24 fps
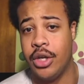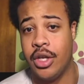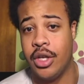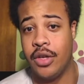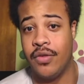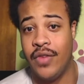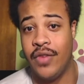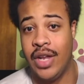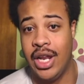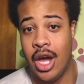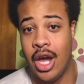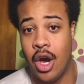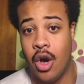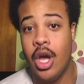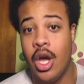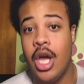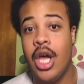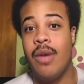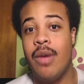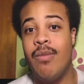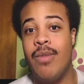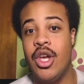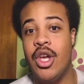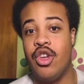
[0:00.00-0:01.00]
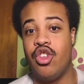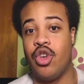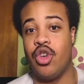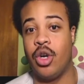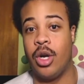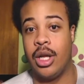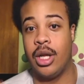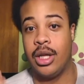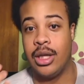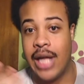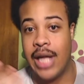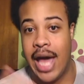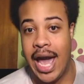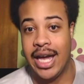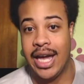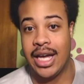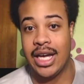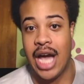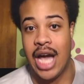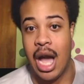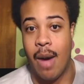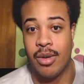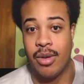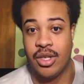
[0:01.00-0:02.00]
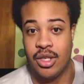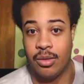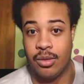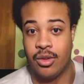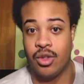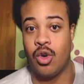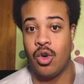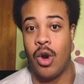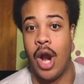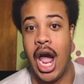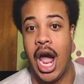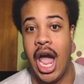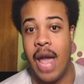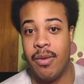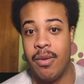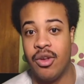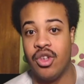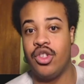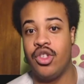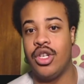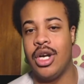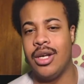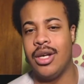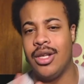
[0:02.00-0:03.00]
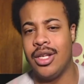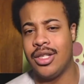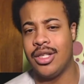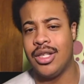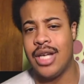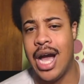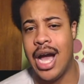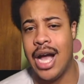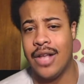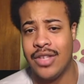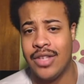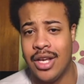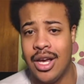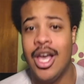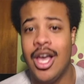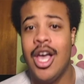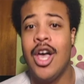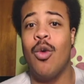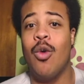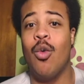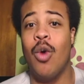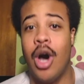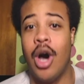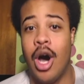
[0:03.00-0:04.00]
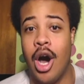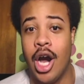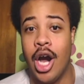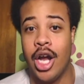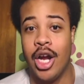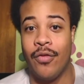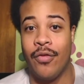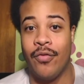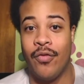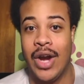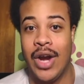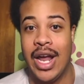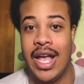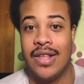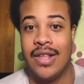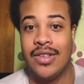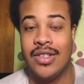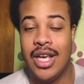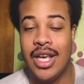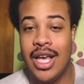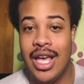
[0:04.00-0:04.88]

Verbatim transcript: this video, be sure to like, comment, subscribe, and share this content with all your friends.